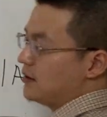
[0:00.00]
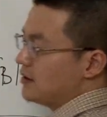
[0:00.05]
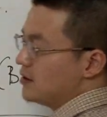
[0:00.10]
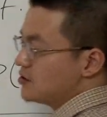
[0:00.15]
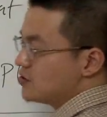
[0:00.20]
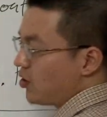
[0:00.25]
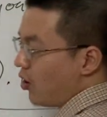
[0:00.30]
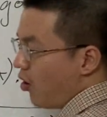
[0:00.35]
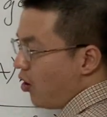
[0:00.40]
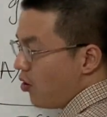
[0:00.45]

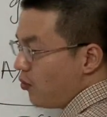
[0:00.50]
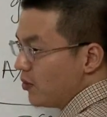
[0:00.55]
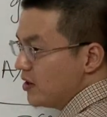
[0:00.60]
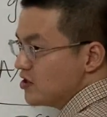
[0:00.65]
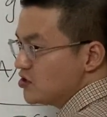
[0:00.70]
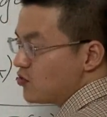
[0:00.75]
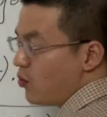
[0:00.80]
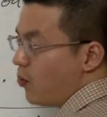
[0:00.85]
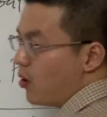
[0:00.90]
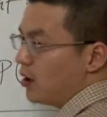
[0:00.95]
is
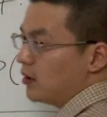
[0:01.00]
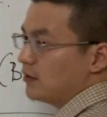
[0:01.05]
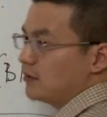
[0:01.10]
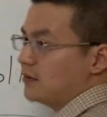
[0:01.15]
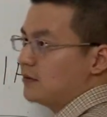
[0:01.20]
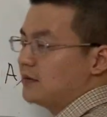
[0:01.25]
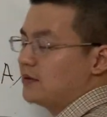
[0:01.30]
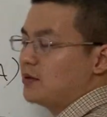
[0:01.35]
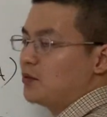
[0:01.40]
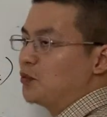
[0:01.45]
always 1.
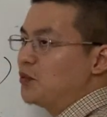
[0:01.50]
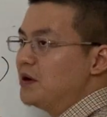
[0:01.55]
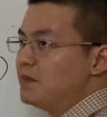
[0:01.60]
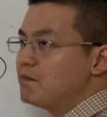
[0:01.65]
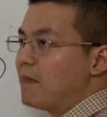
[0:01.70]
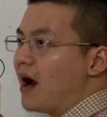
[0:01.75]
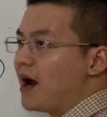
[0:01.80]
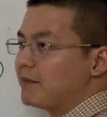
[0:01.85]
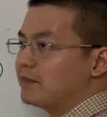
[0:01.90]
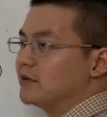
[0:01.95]

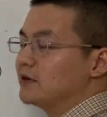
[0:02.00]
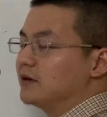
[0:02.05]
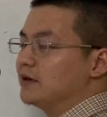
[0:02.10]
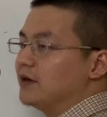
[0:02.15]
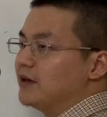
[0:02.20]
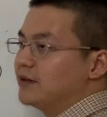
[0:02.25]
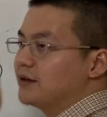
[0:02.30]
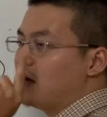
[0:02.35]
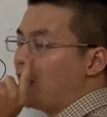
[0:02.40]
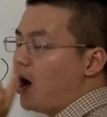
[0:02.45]

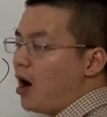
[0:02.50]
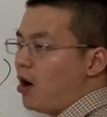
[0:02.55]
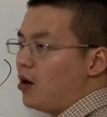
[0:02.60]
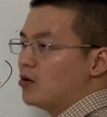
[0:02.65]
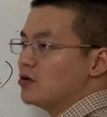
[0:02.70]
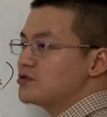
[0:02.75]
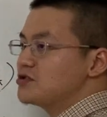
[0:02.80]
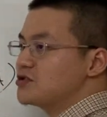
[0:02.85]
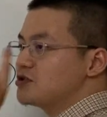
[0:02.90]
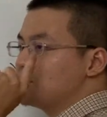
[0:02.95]
Remember, the
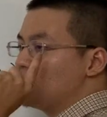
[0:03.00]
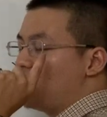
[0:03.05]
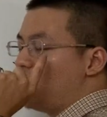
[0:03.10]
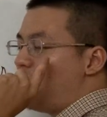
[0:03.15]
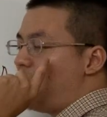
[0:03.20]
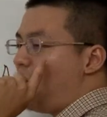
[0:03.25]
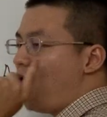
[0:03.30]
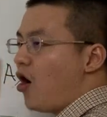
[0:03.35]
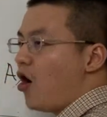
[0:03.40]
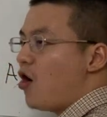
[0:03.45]
host
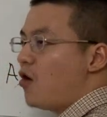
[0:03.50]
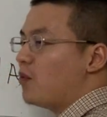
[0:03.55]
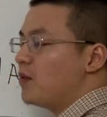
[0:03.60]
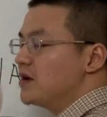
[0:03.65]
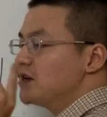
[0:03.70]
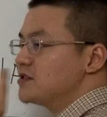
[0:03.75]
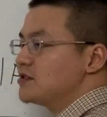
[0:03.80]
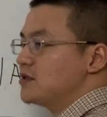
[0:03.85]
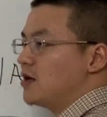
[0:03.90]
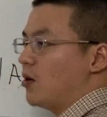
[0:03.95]

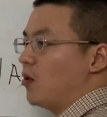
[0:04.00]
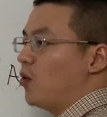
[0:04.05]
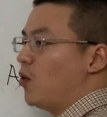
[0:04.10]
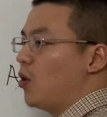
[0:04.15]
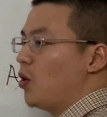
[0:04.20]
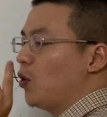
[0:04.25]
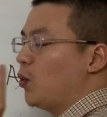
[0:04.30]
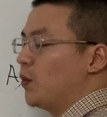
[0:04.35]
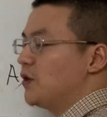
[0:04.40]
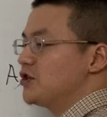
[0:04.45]
always know
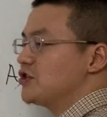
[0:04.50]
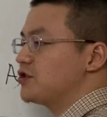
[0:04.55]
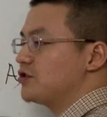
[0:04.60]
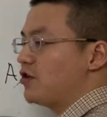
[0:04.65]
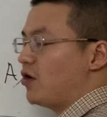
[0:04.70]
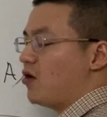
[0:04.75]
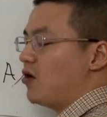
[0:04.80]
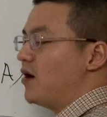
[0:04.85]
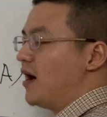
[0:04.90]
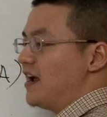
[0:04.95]
which
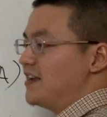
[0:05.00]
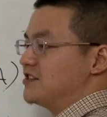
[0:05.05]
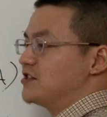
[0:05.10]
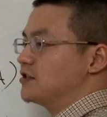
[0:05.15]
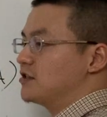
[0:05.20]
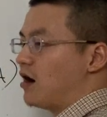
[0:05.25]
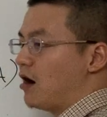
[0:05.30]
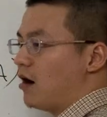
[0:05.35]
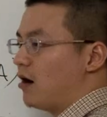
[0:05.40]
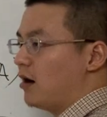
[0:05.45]
door has the
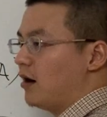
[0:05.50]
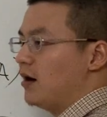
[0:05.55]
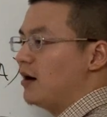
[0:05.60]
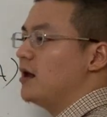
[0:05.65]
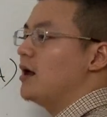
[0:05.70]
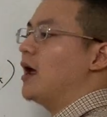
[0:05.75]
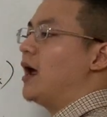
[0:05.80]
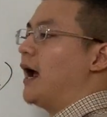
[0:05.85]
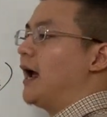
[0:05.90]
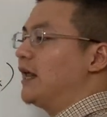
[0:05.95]
car
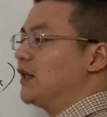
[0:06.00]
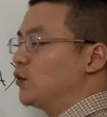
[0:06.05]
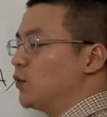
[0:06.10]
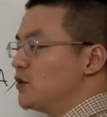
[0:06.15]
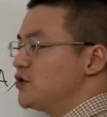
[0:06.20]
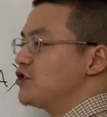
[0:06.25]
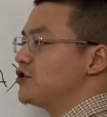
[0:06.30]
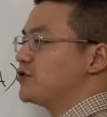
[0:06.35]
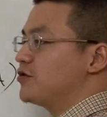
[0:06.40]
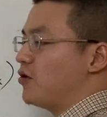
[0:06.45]
and
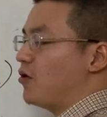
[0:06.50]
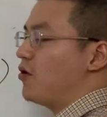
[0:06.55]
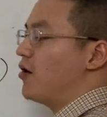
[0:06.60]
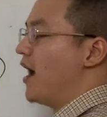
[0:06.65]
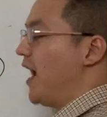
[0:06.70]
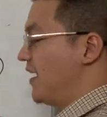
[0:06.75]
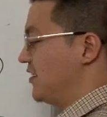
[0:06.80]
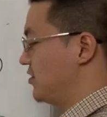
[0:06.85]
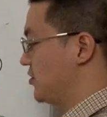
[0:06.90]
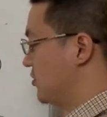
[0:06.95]
which door
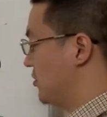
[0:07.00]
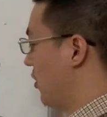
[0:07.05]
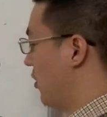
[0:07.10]
has the